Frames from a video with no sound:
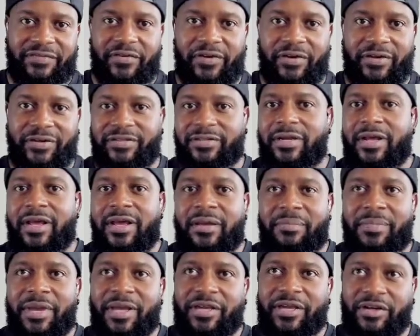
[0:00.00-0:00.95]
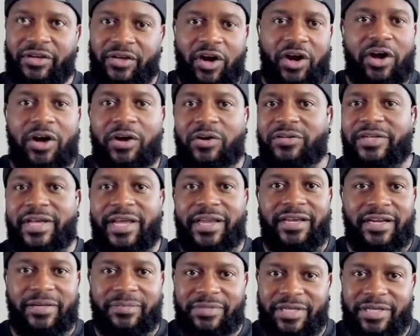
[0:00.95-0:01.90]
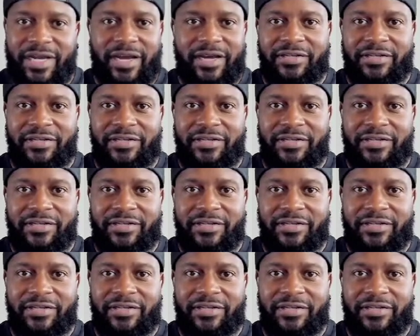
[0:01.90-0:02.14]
far as making calls, hanging up signs,